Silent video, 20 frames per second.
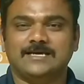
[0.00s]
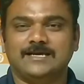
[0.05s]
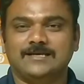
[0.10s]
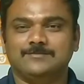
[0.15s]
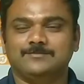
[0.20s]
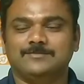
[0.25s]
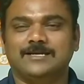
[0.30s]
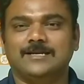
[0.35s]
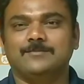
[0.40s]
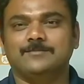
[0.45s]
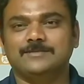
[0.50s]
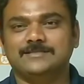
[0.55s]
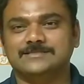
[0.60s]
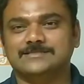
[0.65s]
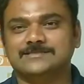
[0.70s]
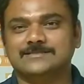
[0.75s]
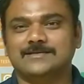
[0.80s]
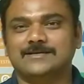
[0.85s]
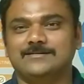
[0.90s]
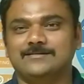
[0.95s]
Hi, my name
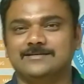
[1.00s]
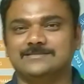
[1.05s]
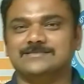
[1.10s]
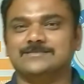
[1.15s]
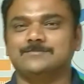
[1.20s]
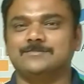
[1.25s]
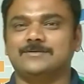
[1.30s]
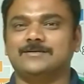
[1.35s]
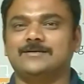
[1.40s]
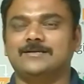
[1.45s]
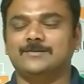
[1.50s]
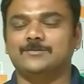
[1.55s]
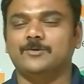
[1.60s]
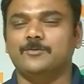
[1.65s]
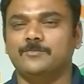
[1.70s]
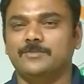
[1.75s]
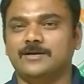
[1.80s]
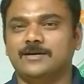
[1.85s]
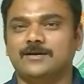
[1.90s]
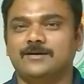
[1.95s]
is Narasimha Reddy
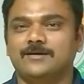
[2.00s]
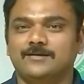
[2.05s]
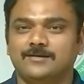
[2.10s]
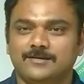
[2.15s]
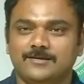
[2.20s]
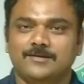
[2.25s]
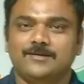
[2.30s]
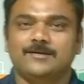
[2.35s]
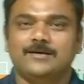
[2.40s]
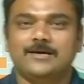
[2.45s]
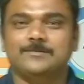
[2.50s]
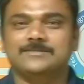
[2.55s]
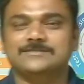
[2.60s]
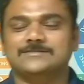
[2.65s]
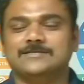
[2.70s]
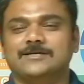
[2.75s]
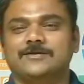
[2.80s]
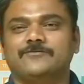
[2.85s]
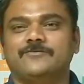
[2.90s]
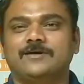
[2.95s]
Bommaka. I'm
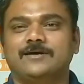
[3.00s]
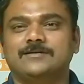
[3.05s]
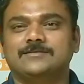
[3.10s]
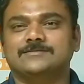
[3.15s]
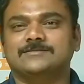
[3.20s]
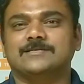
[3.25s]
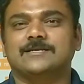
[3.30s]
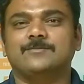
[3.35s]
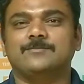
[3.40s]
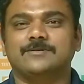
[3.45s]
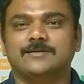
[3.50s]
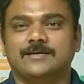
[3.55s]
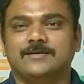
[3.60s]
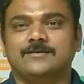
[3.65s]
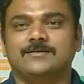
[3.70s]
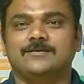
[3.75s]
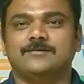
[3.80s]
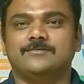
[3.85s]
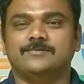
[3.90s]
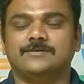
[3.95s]
a certified Scrum
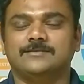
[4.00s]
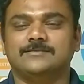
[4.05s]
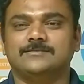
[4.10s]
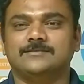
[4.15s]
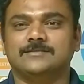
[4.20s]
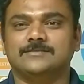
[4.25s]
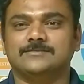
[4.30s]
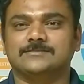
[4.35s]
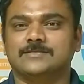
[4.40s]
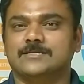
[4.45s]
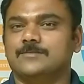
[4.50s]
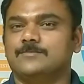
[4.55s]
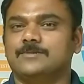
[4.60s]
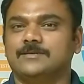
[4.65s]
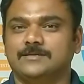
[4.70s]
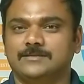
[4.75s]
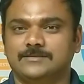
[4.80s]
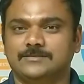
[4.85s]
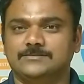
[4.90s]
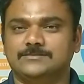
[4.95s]
trainer with
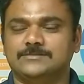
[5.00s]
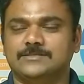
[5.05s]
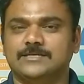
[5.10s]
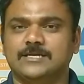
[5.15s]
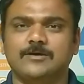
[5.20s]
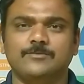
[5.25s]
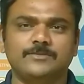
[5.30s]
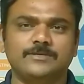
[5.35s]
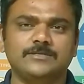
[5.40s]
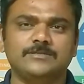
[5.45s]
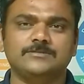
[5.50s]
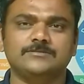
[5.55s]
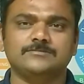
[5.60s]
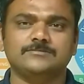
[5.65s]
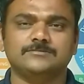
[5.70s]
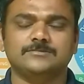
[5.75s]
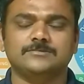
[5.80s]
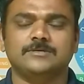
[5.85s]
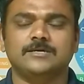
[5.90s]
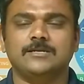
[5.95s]
Scrum Alliance, and I've
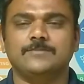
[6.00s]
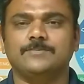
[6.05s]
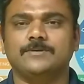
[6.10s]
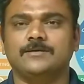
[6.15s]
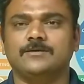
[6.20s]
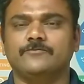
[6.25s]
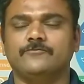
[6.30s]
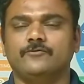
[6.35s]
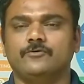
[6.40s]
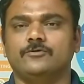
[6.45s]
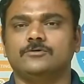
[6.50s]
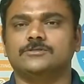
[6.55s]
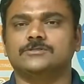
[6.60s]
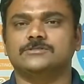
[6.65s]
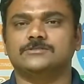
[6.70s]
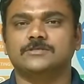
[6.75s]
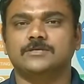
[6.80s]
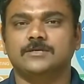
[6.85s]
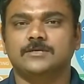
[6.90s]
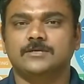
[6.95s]
been helping
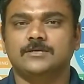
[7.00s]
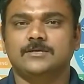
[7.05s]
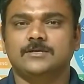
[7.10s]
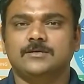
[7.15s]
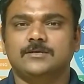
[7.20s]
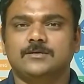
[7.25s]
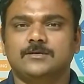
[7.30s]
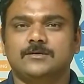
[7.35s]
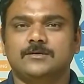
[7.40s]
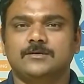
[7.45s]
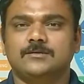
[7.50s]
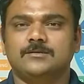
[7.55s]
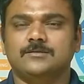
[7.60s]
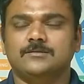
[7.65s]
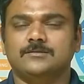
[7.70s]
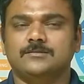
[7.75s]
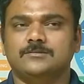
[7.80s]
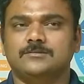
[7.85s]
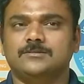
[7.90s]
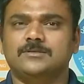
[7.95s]
folks
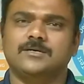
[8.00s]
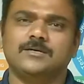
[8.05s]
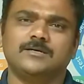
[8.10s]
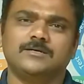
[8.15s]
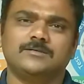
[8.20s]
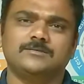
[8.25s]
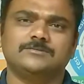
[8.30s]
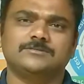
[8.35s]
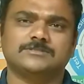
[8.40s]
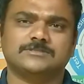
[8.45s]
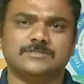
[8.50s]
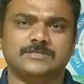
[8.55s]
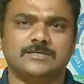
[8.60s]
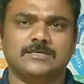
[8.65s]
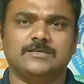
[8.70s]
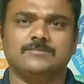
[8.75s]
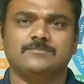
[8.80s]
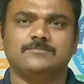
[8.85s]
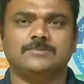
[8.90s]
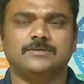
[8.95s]
learn
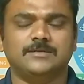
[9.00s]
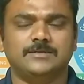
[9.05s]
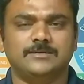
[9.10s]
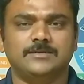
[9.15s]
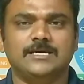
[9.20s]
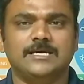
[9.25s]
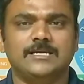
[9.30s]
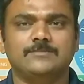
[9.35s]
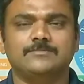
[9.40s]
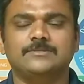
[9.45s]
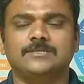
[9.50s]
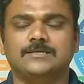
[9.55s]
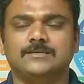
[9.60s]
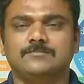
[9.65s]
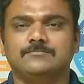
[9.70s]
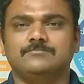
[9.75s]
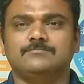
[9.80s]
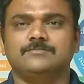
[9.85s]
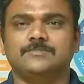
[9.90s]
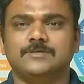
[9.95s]
Scrum and help
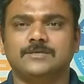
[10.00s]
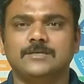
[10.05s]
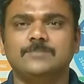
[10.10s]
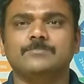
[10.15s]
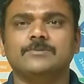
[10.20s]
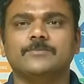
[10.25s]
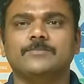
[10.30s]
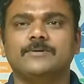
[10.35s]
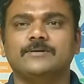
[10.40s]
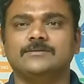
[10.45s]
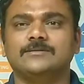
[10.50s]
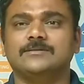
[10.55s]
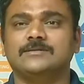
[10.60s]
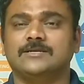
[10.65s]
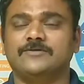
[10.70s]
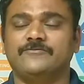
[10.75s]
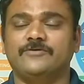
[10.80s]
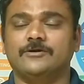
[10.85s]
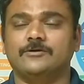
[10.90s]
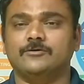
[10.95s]
them implement it
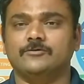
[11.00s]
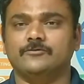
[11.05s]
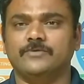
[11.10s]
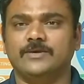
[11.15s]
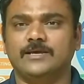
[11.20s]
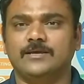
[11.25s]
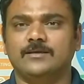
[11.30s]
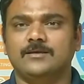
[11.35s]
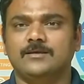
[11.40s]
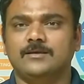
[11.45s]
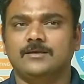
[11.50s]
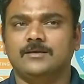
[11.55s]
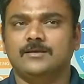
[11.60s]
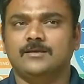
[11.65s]
in an effective way.